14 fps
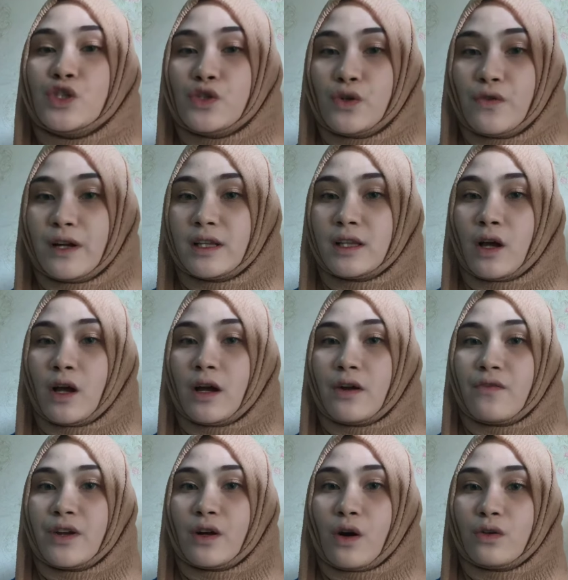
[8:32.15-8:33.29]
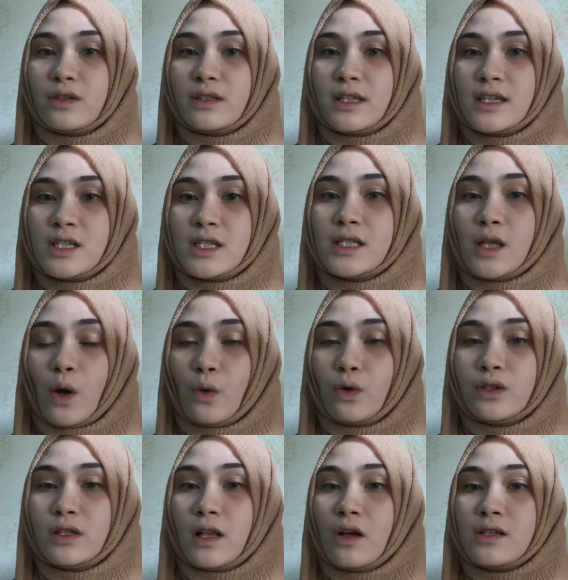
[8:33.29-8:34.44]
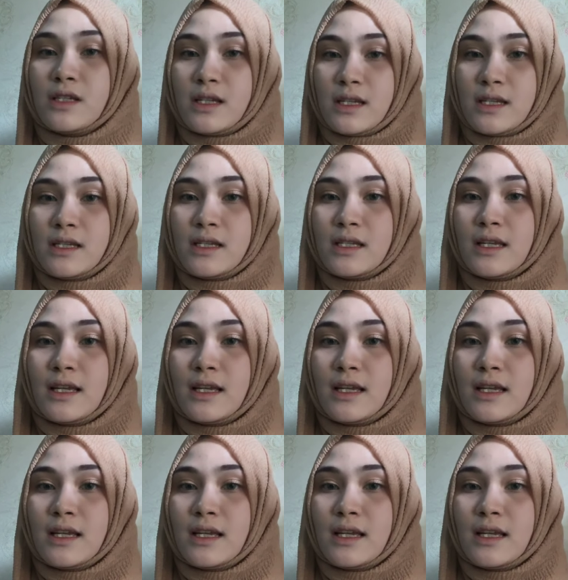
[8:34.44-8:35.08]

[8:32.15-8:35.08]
to recognize noun clauses,